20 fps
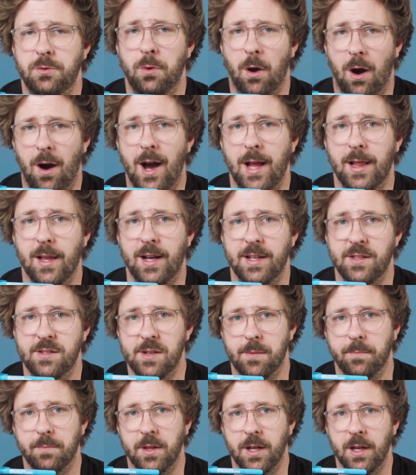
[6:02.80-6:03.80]
highlight
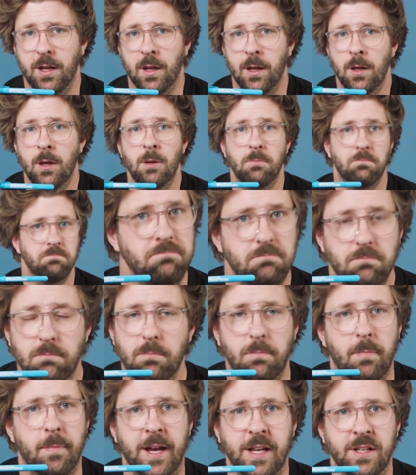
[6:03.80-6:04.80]
something.
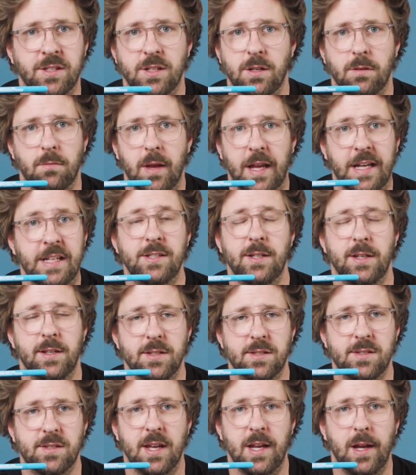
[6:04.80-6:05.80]
Makes it easy
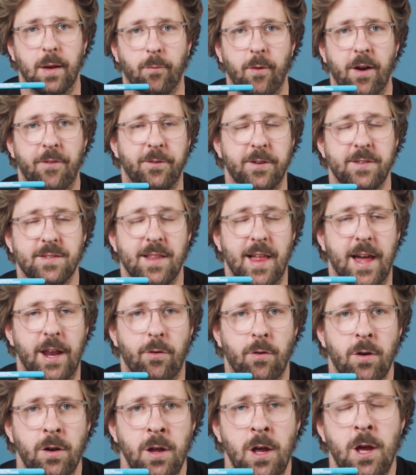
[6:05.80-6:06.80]
to see and reference
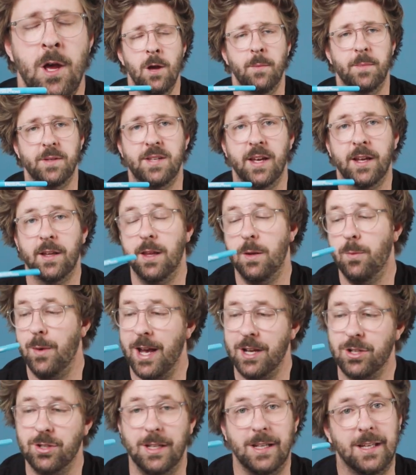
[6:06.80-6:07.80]
later on. But secondly, we
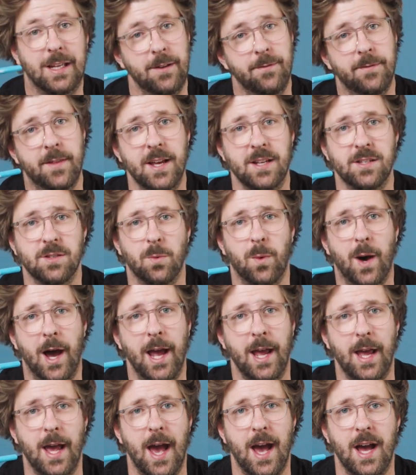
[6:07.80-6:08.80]
actually give these
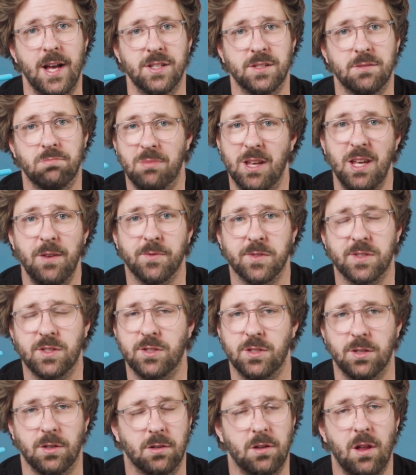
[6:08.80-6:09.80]
away as gifts
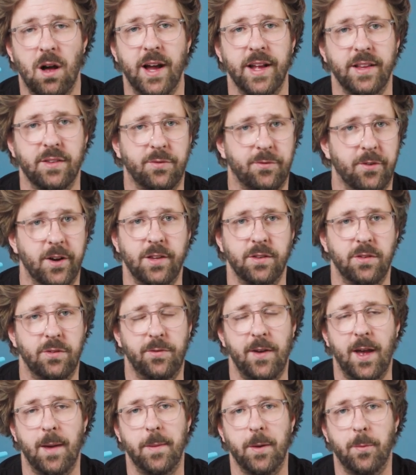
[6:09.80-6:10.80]
to clients, friends,
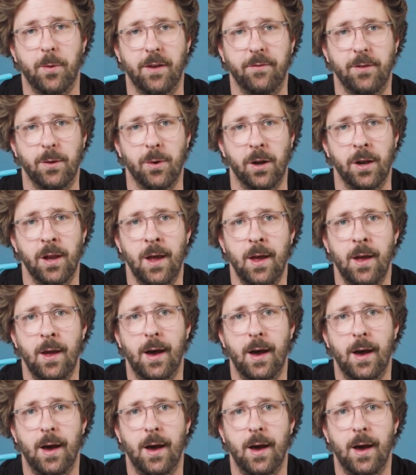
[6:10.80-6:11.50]
family, whatever you want.